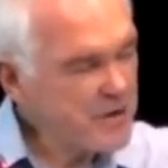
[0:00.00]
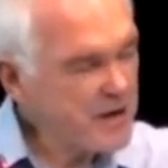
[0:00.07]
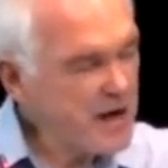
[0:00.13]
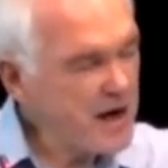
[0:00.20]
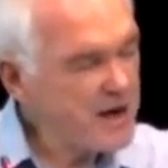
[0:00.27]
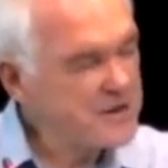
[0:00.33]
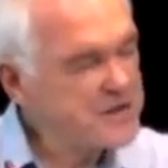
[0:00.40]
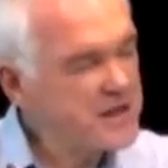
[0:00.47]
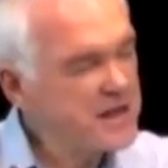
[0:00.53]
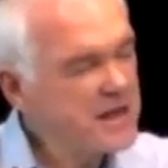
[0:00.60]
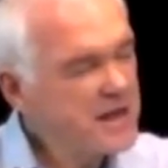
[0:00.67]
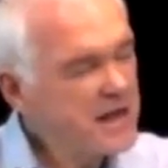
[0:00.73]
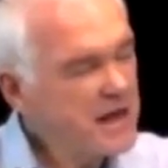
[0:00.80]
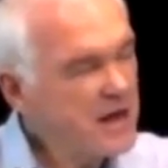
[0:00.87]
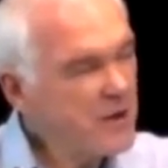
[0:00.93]
it by
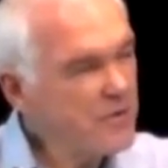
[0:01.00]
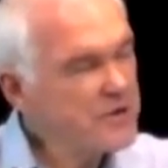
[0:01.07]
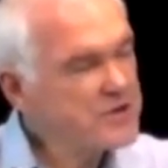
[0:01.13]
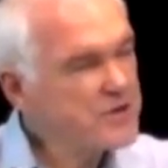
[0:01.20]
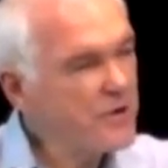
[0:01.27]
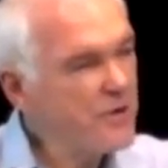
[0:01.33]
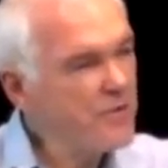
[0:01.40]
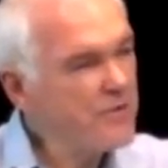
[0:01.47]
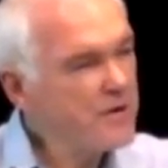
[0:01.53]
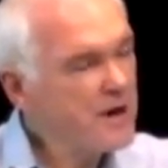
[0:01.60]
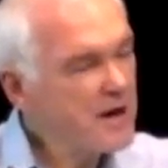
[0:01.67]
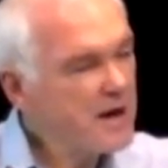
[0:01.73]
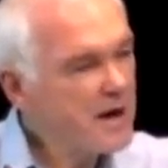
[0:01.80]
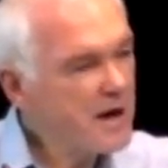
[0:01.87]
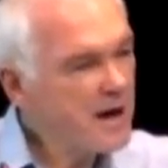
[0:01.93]
chronology, he only
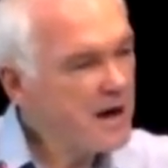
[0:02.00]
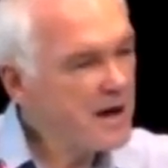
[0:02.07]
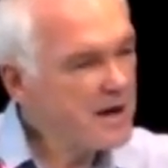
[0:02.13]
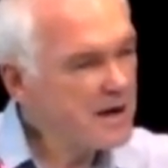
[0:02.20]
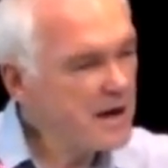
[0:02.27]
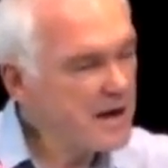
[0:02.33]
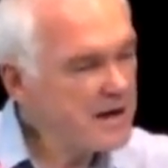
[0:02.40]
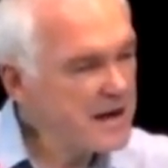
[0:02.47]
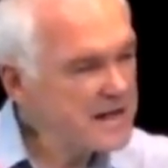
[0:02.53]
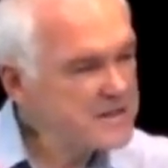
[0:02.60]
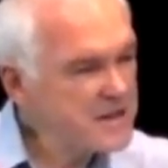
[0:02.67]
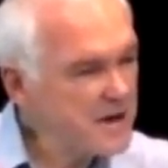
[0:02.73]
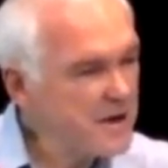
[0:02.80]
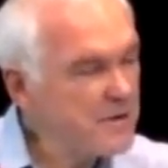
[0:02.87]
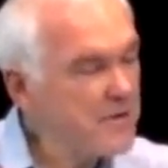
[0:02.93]
sold
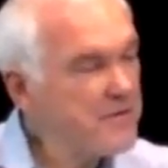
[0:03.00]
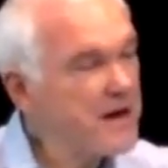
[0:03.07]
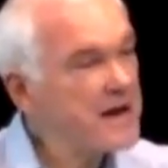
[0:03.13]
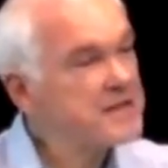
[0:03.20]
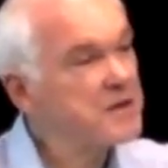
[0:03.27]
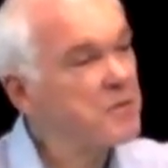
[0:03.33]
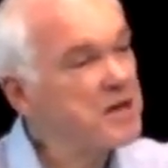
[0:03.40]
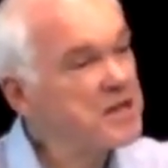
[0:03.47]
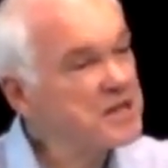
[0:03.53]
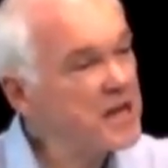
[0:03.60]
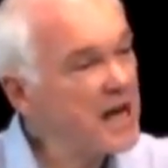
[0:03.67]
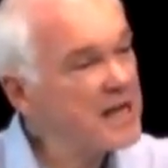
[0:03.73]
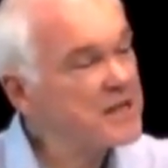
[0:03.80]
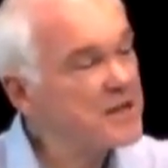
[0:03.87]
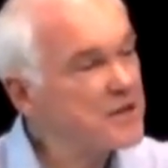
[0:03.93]
less than 100,000. When he
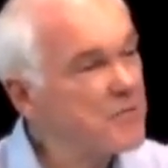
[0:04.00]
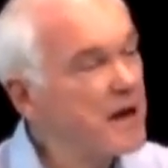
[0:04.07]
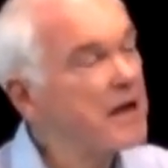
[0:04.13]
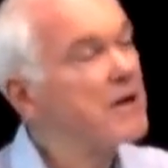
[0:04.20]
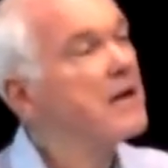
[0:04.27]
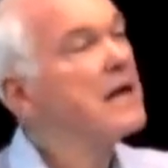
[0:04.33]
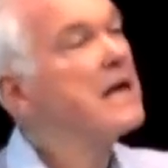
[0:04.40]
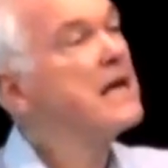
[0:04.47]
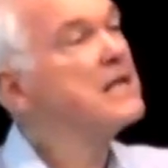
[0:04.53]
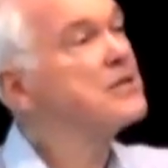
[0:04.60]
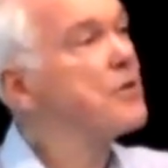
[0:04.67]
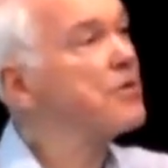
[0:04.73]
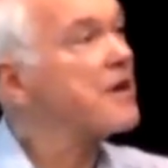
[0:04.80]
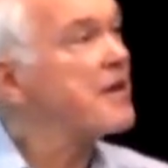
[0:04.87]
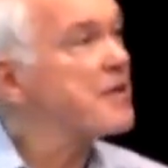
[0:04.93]
changed it to regular, he
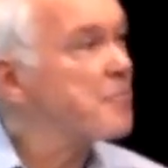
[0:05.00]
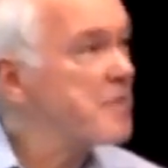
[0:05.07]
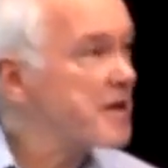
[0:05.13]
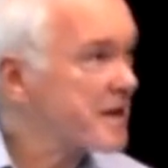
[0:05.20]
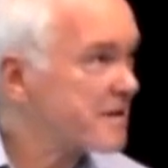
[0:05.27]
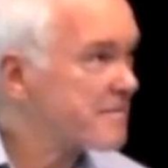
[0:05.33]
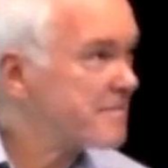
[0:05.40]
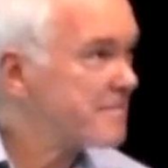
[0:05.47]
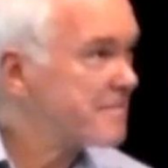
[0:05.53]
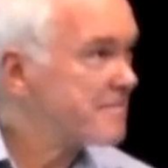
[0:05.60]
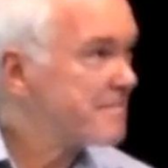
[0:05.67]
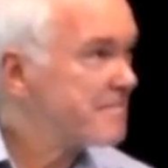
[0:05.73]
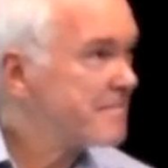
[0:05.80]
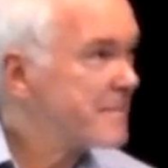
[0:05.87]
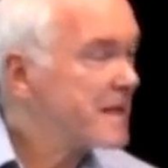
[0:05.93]
sold another 1 million.
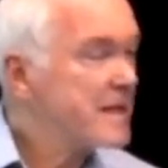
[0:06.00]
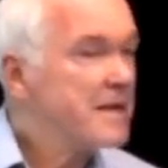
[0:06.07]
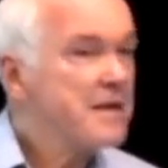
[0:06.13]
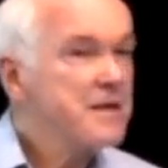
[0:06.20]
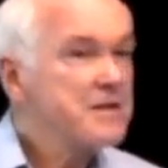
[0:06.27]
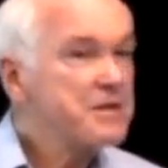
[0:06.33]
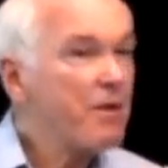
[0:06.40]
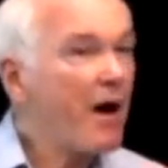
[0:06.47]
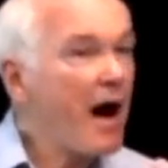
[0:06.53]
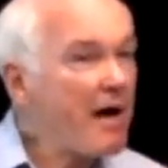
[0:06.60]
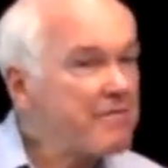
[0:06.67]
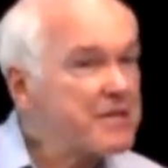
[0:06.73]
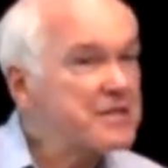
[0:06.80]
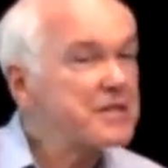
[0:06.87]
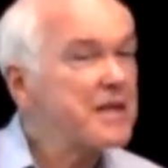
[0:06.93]
So
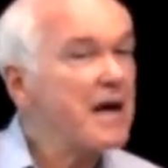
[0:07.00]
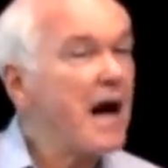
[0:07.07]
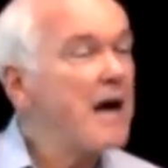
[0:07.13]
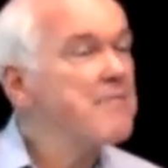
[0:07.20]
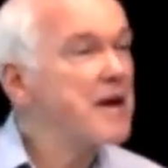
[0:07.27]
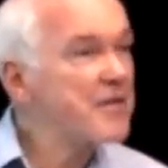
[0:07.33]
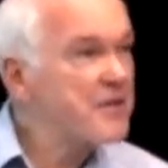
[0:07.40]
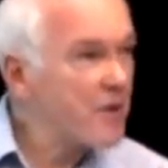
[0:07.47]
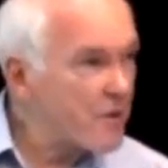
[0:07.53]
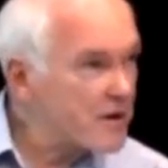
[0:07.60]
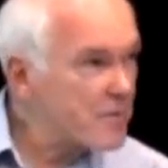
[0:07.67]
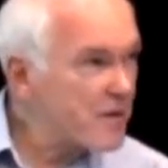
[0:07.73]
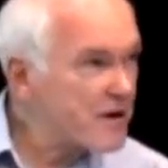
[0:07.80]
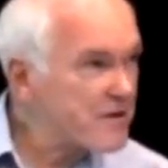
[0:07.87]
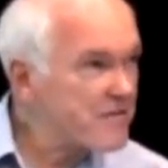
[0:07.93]
obviously I'm not the
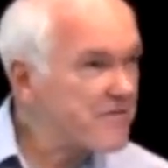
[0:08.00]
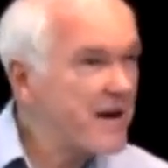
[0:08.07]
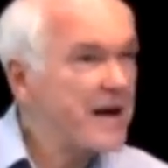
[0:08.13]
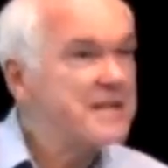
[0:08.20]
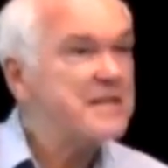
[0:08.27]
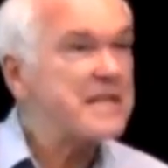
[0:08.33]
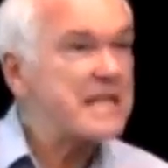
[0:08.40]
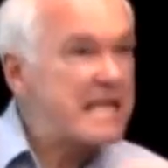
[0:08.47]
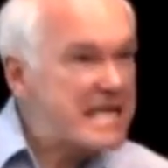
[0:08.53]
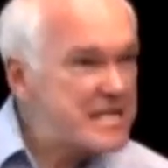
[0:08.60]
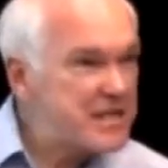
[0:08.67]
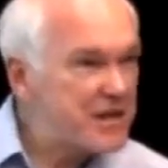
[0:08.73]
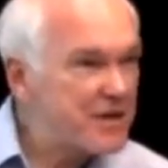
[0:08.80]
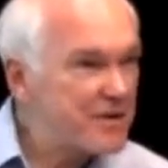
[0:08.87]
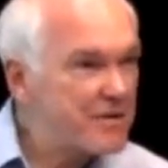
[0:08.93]
only one who finds it
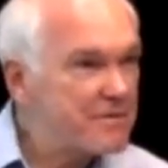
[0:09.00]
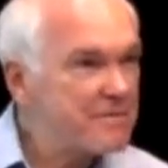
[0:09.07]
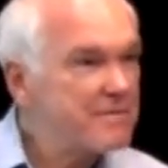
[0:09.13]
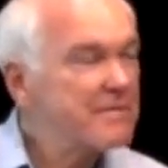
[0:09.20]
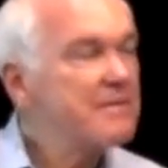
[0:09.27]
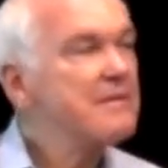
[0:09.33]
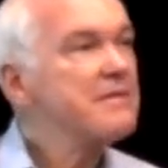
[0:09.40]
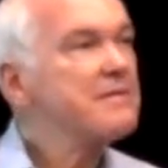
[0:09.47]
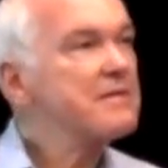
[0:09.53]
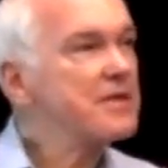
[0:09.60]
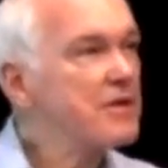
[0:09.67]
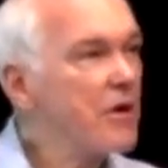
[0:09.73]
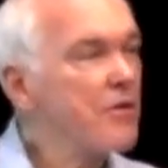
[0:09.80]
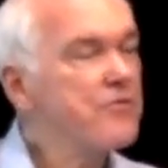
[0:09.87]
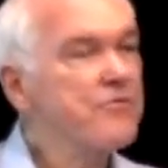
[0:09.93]
easier
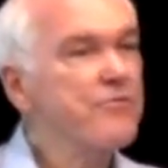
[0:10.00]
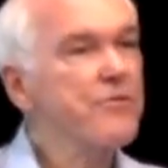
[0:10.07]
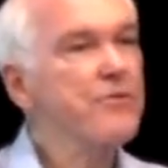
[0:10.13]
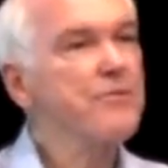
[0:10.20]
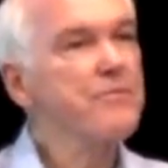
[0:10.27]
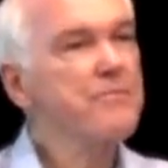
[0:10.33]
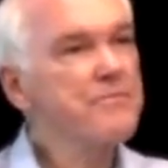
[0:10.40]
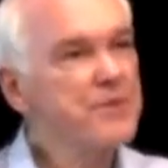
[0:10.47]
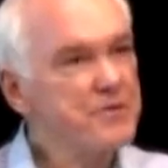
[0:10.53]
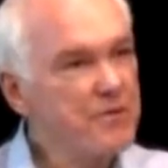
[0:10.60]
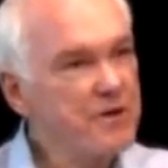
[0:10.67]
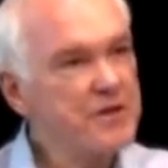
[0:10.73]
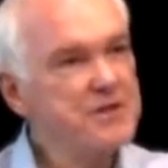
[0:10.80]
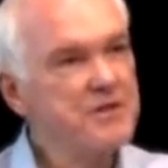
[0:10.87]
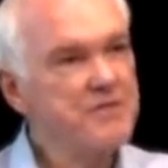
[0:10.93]
to go through the
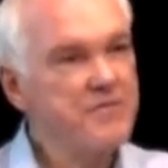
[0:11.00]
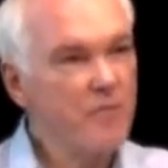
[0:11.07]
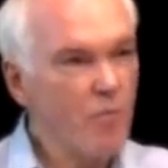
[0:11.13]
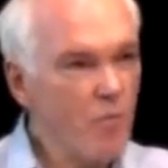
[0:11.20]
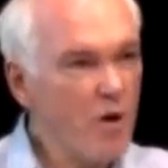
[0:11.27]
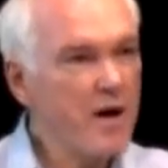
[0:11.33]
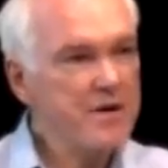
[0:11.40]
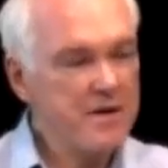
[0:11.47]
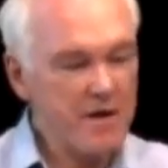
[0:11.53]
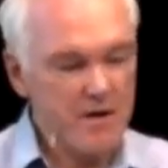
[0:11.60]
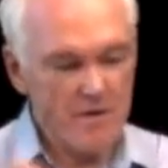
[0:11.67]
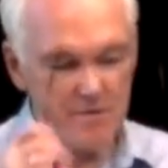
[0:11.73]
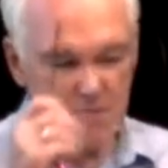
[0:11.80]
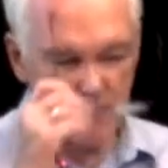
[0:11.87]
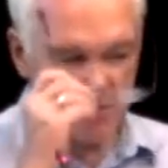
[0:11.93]
tradition from 1 to
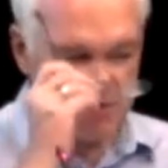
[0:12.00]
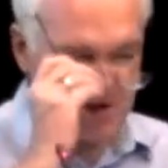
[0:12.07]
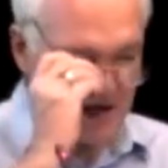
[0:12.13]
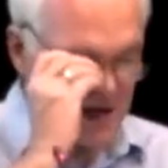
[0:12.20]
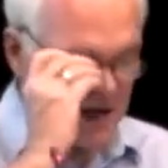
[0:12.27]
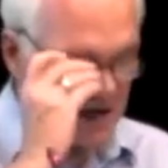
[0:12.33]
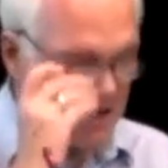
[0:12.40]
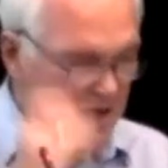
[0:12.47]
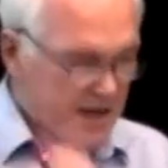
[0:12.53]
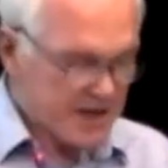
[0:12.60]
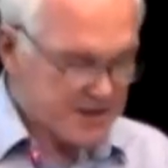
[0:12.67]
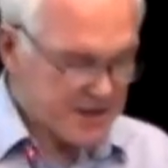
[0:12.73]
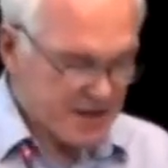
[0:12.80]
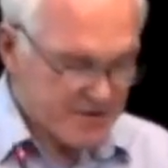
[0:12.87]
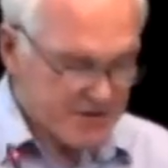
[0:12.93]
114
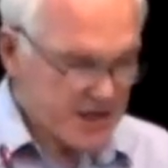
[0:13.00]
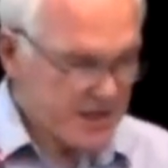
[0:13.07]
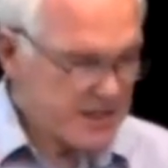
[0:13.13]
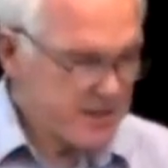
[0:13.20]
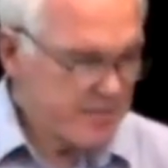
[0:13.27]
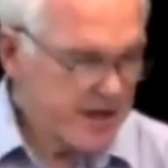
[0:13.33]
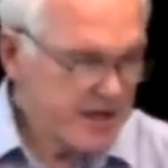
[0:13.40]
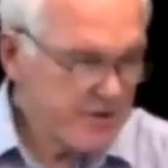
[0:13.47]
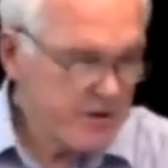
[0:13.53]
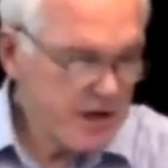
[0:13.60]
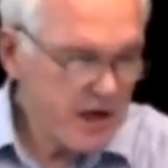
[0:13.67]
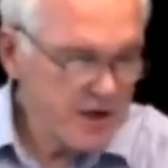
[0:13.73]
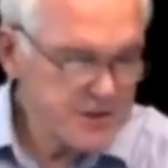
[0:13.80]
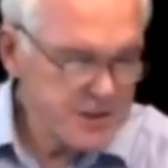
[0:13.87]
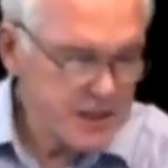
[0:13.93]
instead of changing by
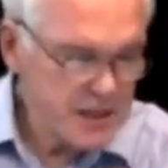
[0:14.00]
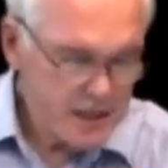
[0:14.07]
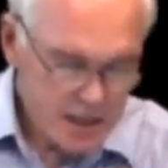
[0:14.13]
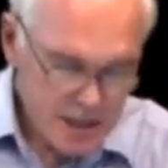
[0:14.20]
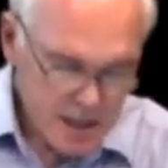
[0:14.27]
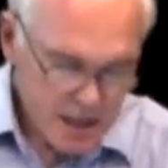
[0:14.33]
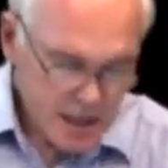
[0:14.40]
chronology.